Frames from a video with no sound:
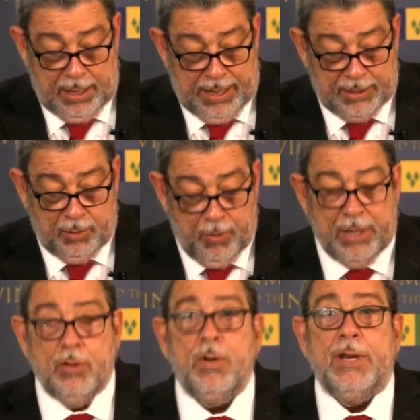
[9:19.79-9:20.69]
and to
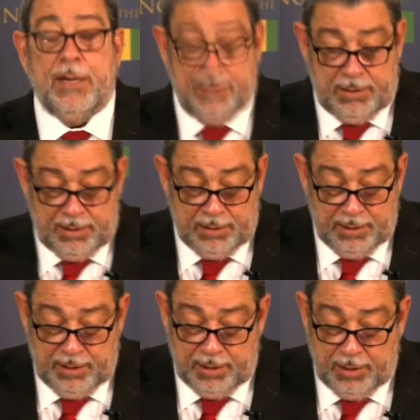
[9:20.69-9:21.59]
bring to an end
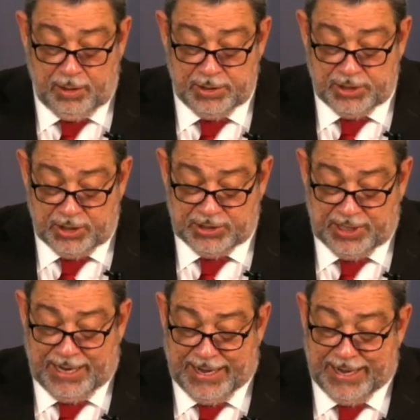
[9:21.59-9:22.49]
the
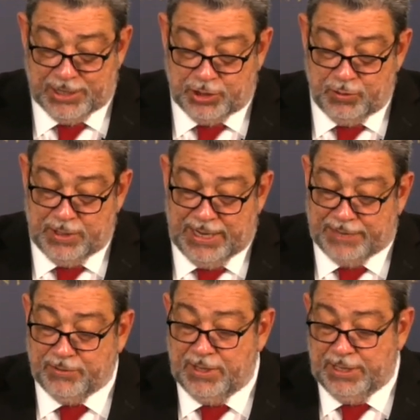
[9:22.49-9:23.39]
unjust, harsh,
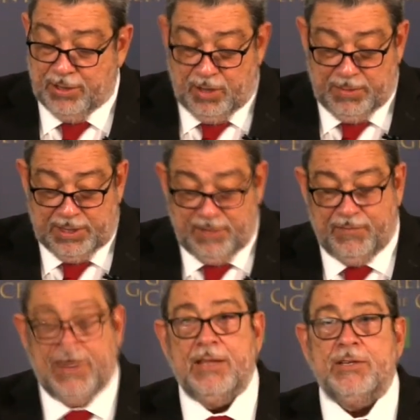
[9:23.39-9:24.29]
unilateral economic
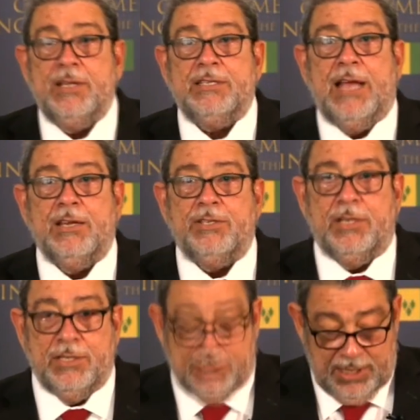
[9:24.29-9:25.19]
and financial
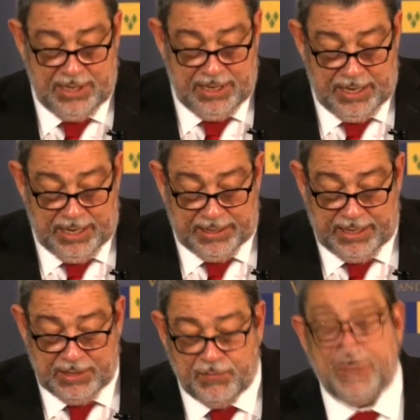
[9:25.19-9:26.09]
sanctions
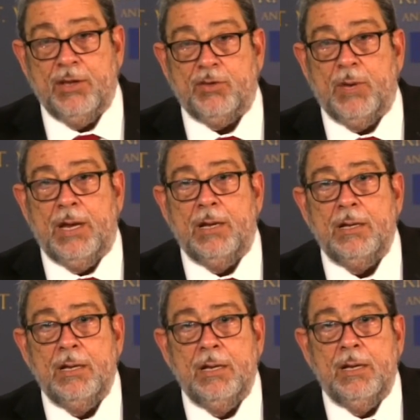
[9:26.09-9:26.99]
against
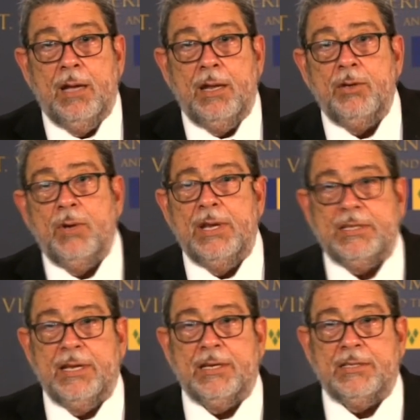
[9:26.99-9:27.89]
Venezuela and to a
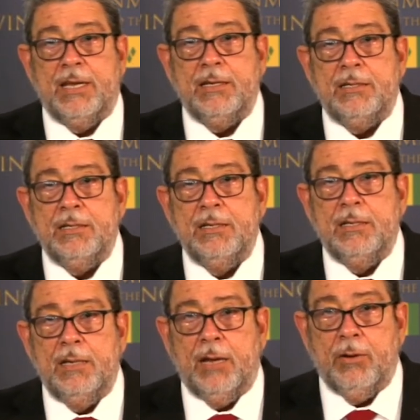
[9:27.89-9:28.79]
lesser extent,
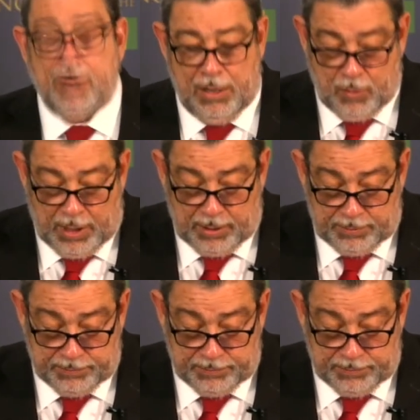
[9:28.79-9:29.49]
Nicaragua.